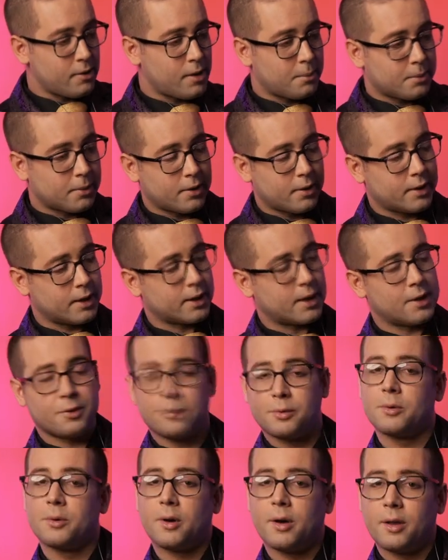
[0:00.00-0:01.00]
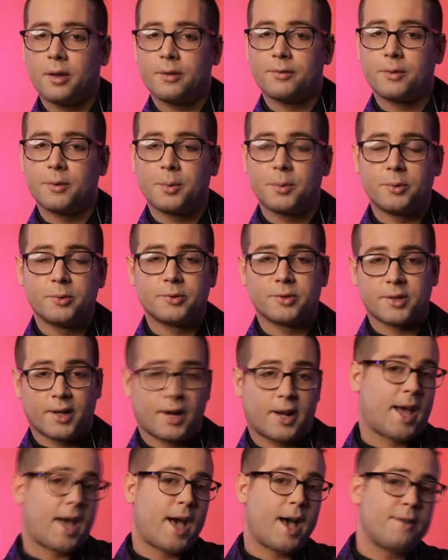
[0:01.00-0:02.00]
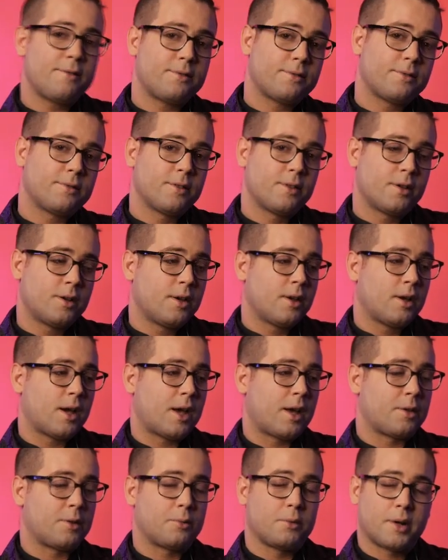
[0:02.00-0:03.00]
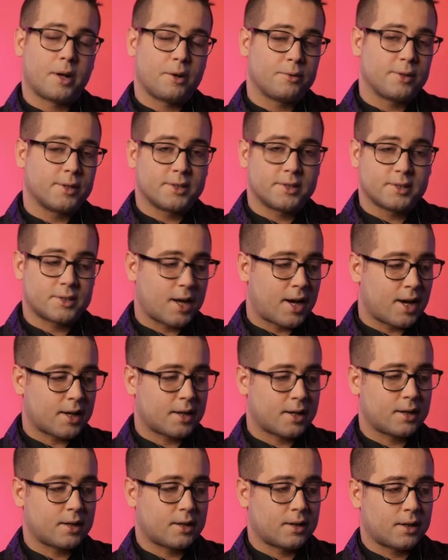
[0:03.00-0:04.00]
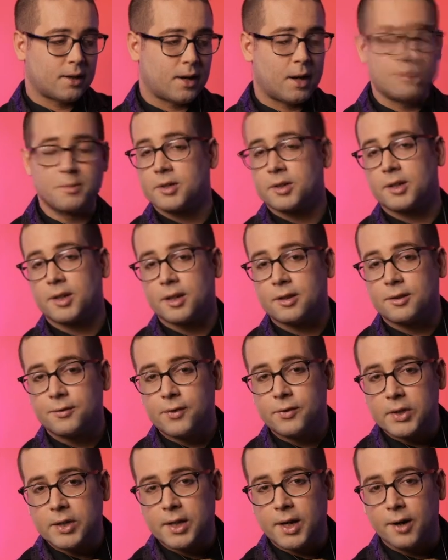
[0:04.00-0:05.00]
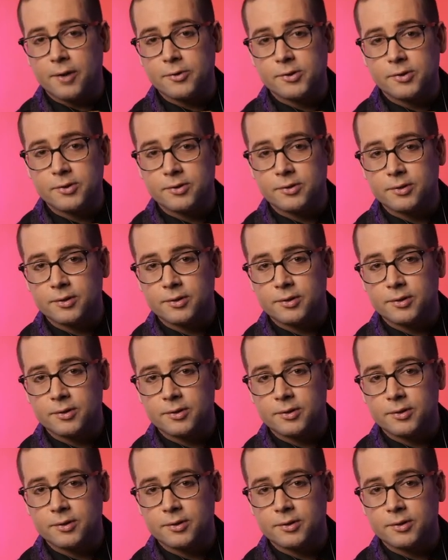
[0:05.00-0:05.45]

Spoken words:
I'm gonna get through all of the balloons that I have. And then when I restock, I'm just gonna get the 50 counts.